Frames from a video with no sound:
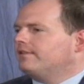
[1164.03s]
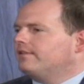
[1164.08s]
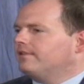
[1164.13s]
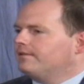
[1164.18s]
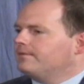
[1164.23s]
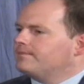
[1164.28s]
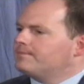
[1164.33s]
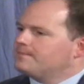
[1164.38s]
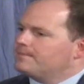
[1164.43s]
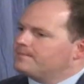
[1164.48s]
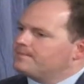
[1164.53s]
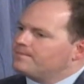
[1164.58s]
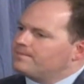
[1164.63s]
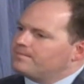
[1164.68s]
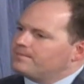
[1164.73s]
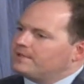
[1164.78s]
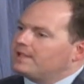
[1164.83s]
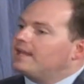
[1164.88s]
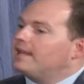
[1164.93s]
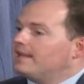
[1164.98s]
Well, that's Black
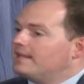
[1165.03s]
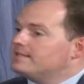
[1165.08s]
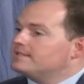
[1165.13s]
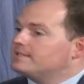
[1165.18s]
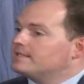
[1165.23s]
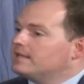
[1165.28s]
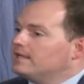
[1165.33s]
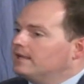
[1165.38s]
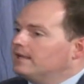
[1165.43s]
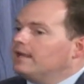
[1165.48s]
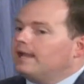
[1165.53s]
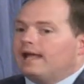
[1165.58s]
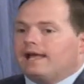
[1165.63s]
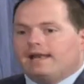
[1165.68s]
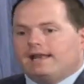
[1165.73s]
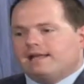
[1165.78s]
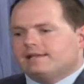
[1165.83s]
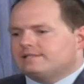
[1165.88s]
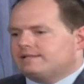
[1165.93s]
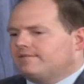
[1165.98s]
History Month, February, so
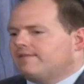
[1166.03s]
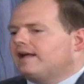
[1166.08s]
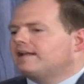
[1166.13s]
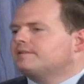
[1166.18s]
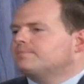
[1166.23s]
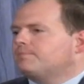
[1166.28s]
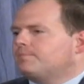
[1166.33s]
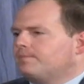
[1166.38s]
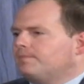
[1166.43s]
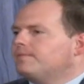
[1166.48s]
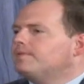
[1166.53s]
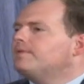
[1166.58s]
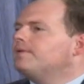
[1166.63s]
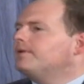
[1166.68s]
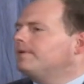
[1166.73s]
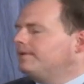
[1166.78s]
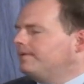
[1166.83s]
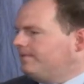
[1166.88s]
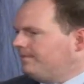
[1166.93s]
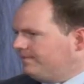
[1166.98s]
this ties in
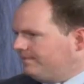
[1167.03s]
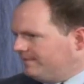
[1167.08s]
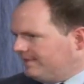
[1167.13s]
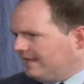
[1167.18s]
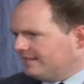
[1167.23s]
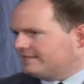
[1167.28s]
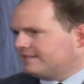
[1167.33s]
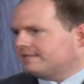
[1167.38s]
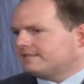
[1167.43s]
with Black History Month.